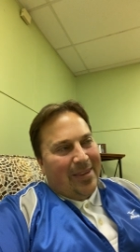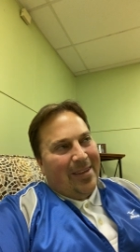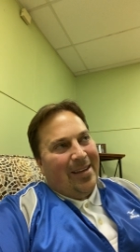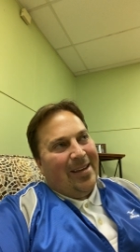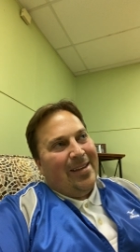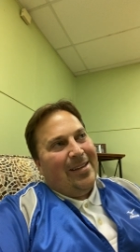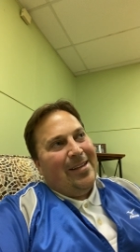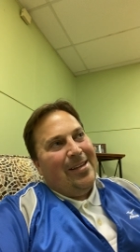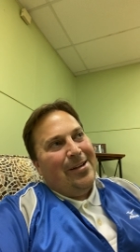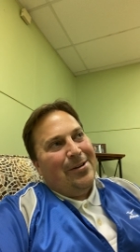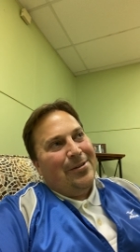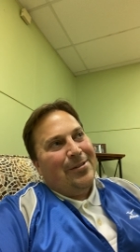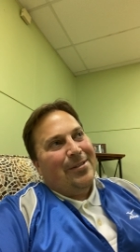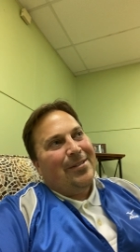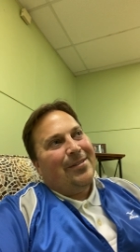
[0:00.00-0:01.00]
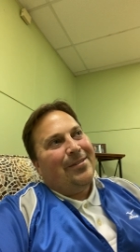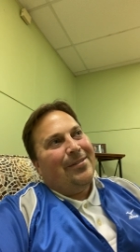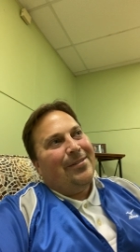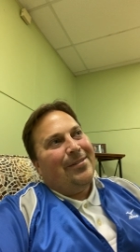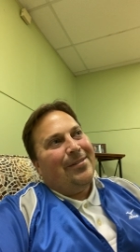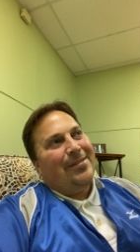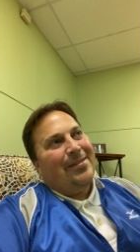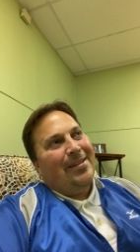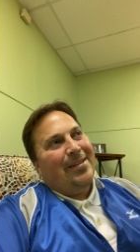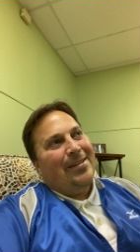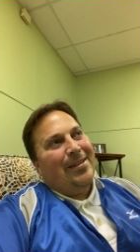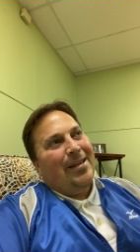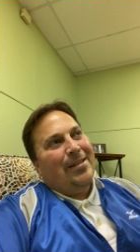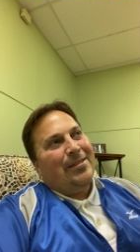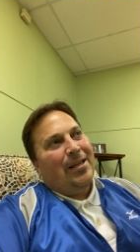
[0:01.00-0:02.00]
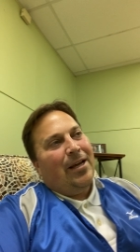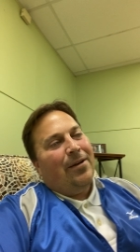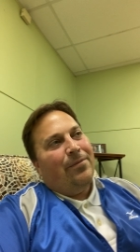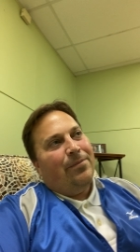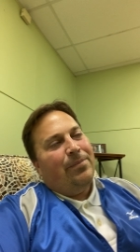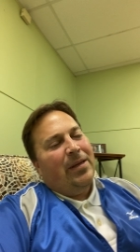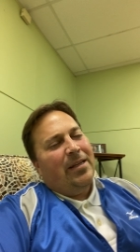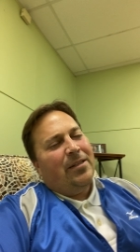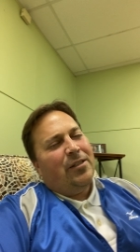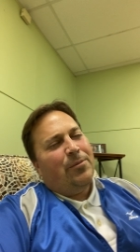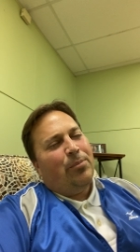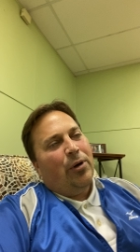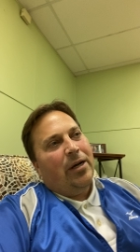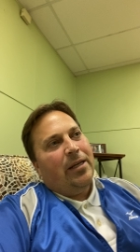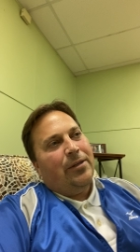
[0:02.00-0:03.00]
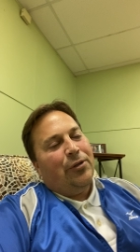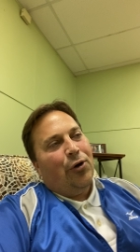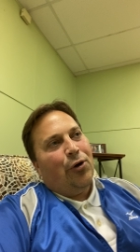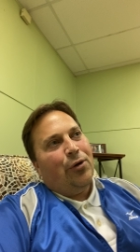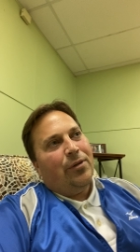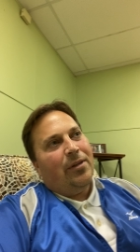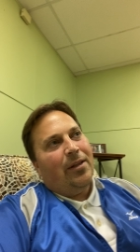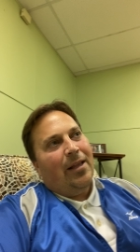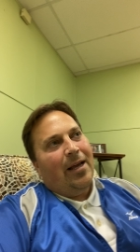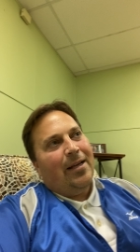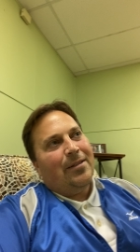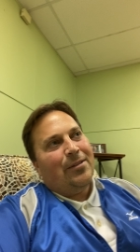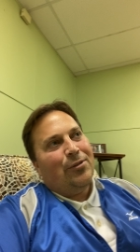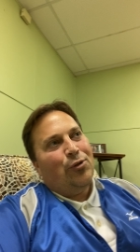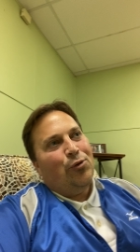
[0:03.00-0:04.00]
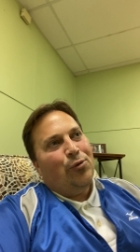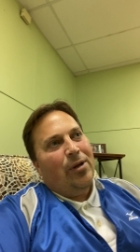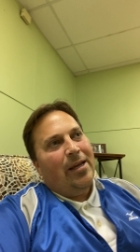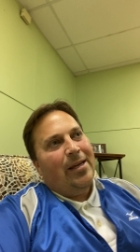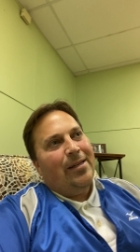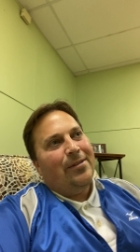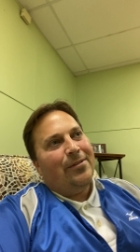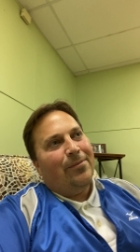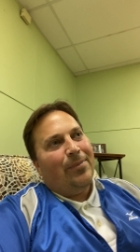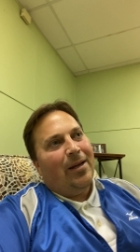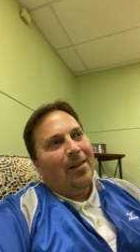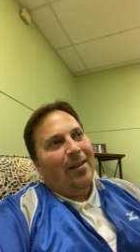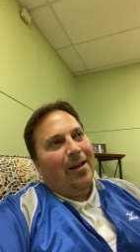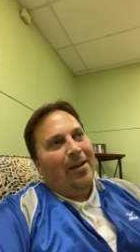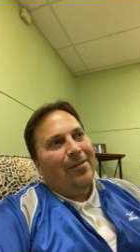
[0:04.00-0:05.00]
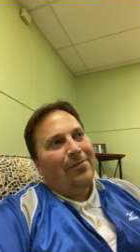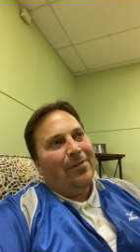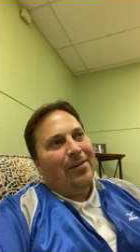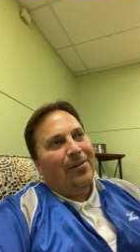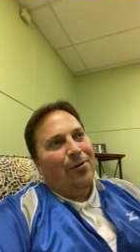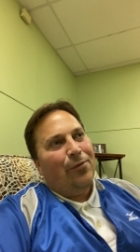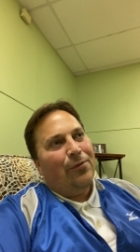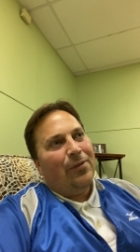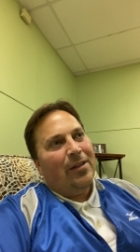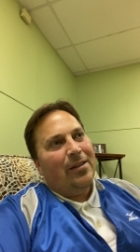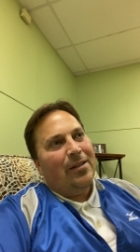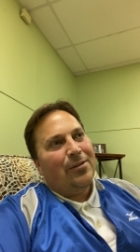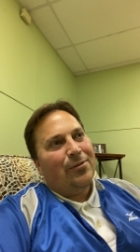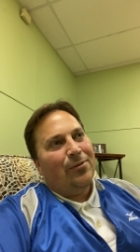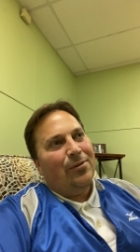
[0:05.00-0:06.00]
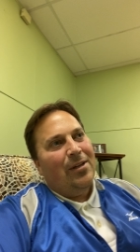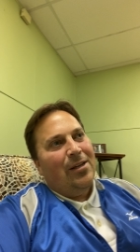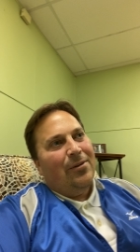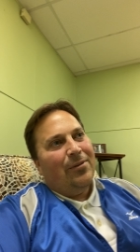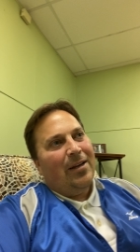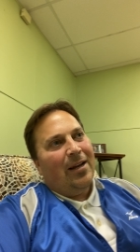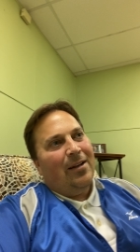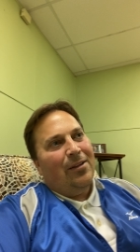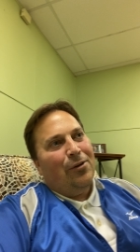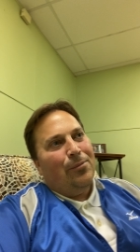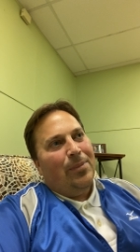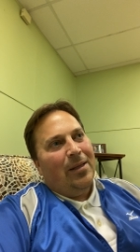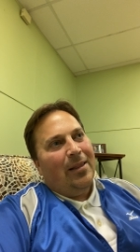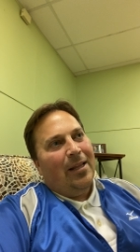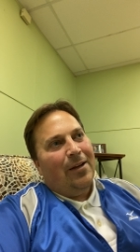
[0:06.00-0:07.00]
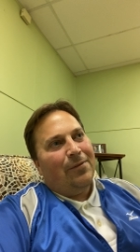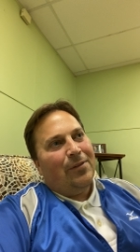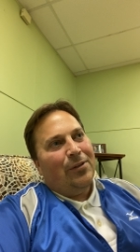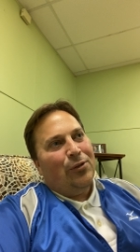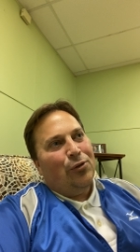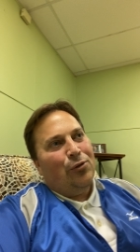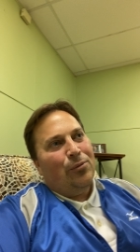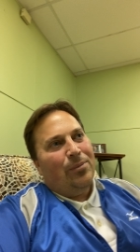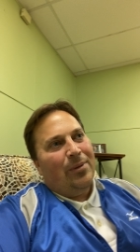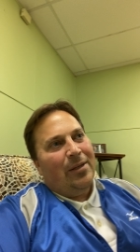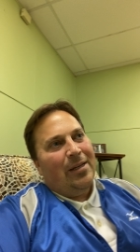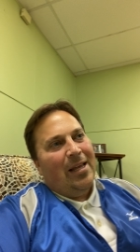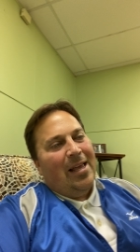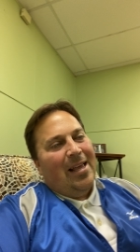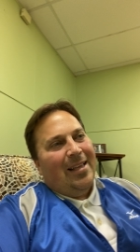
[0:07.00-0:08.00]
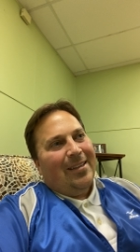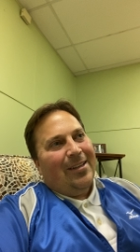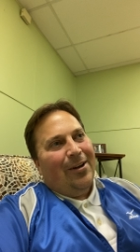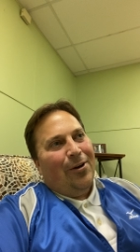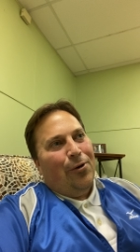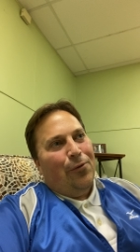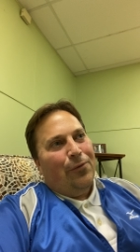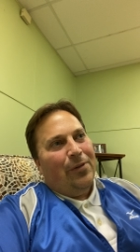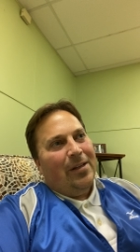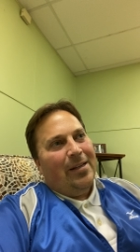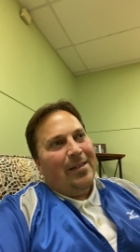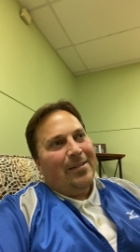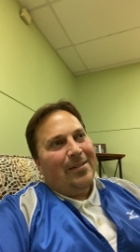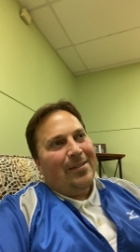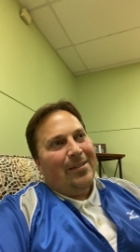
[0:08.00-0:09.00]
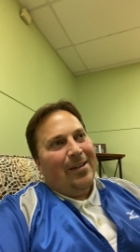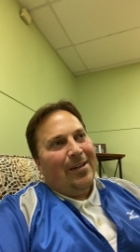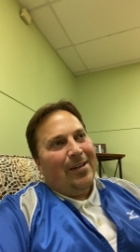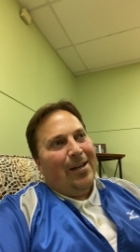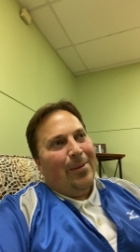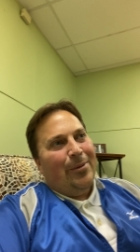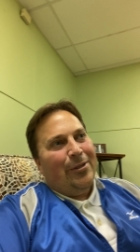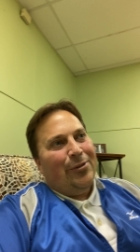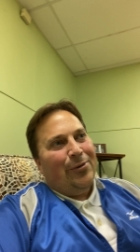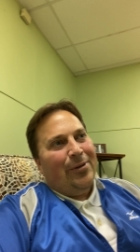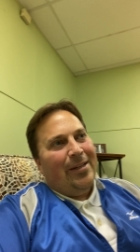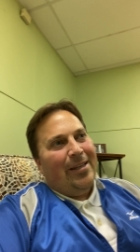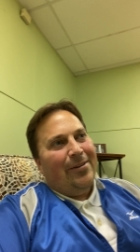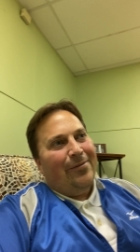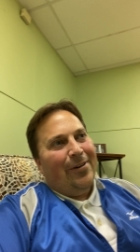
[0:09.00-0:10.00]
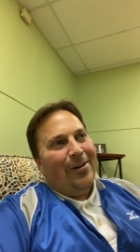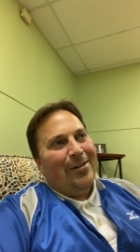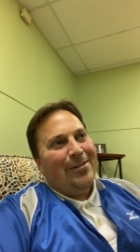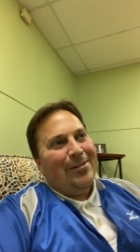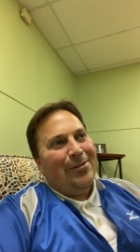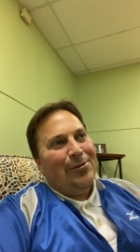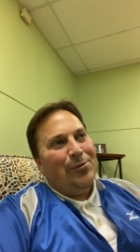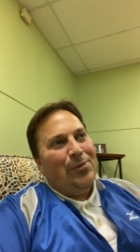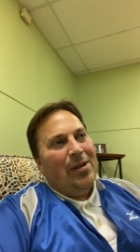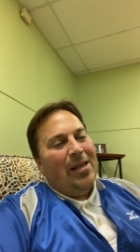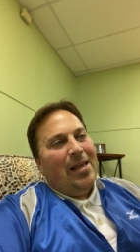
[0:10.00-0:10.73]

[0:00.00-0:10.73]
here's as I've been spreading dirt the last 2 days of my life, and hopefully this will got a little bit left to do, but hopefully it's coming to an end very soon.